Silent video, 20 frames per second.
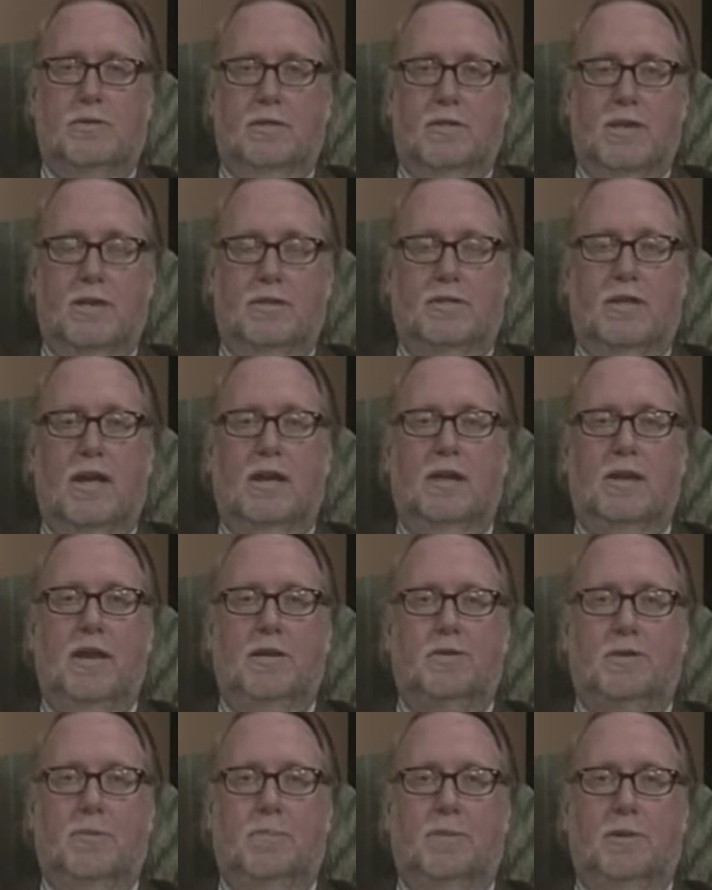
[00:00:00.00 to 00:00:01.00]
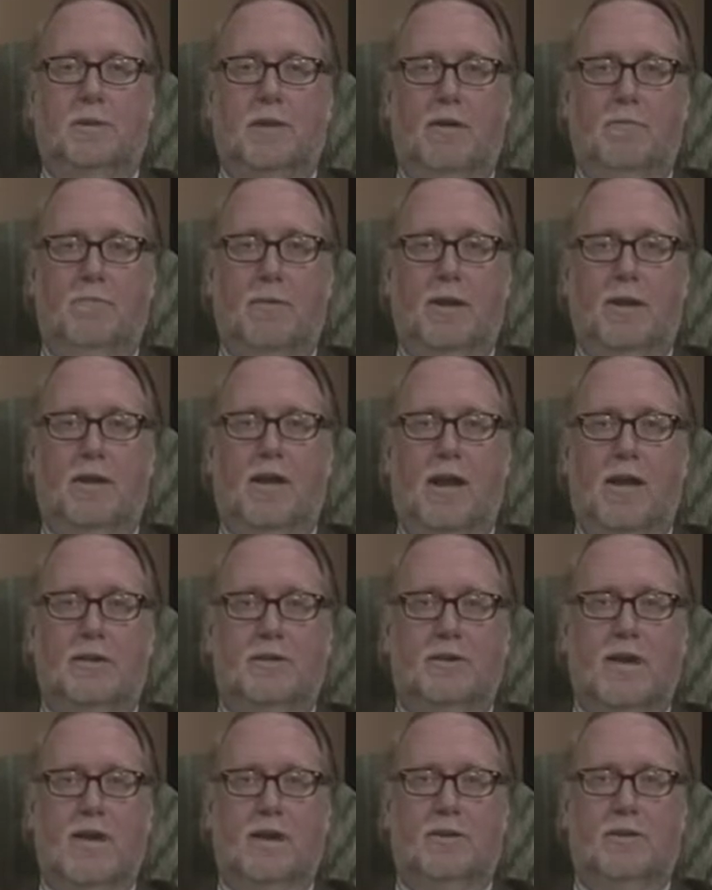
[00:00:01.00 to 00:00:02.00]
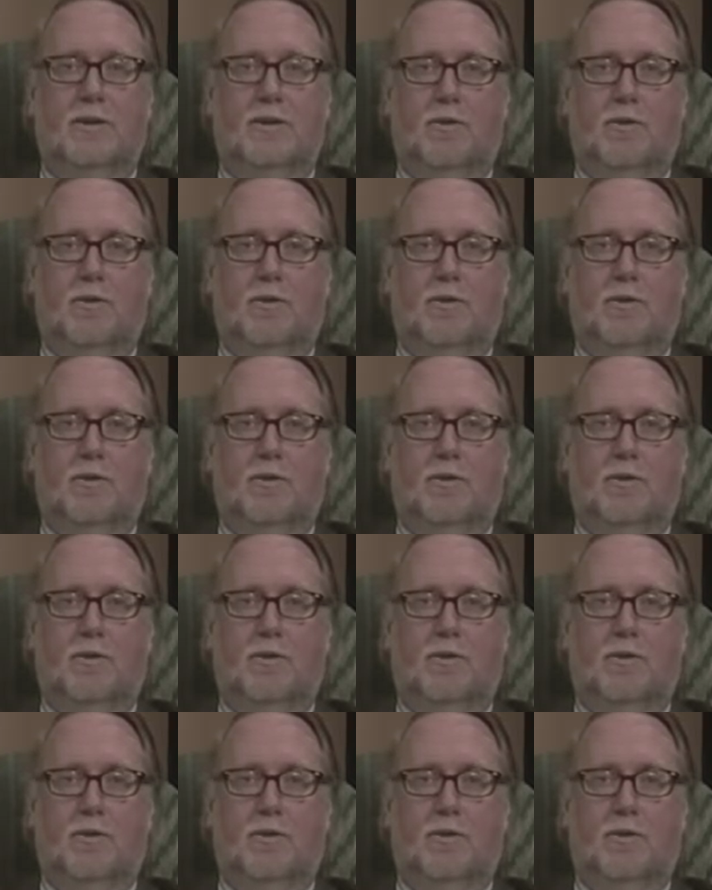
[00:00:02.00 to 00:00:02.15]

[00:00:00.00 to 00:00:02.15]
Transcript: and things of that nature, but they've been contacted.